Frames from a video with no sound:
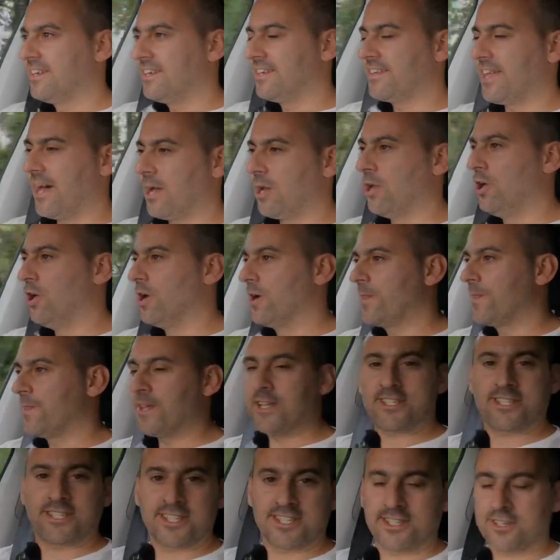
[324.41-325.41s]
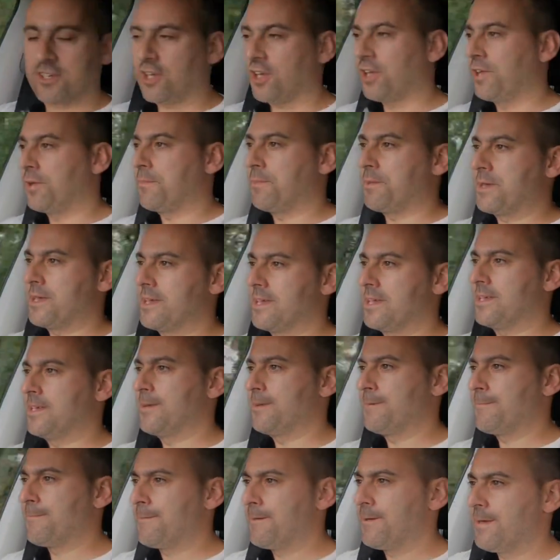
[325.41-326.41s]
Now look, this isn't going to be
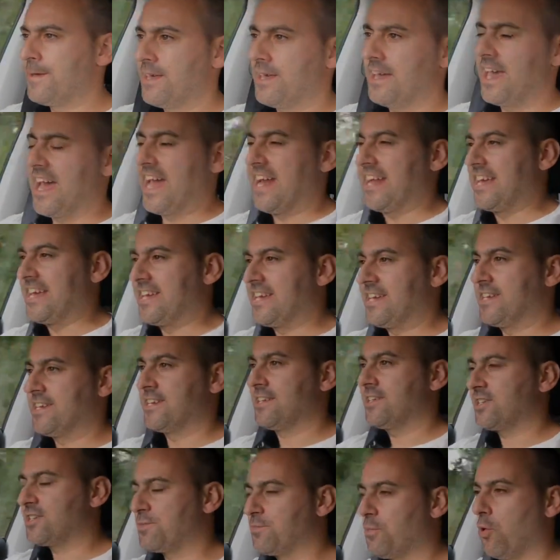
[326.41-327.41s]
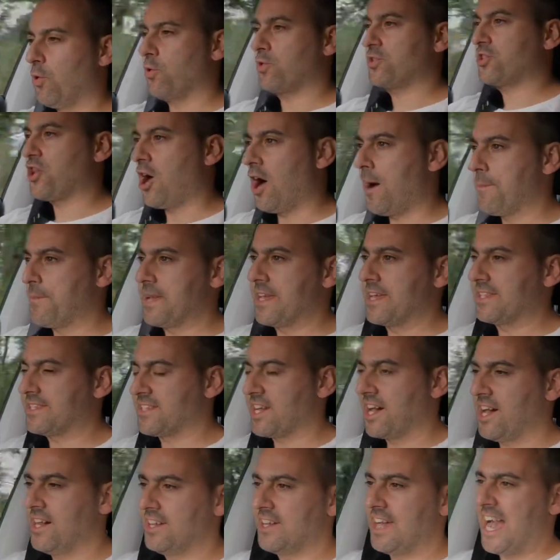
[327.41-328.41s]
any sports car
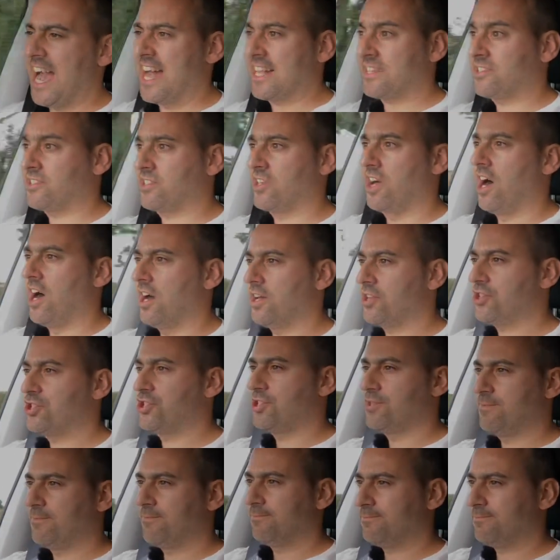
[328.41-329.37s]
beater as such,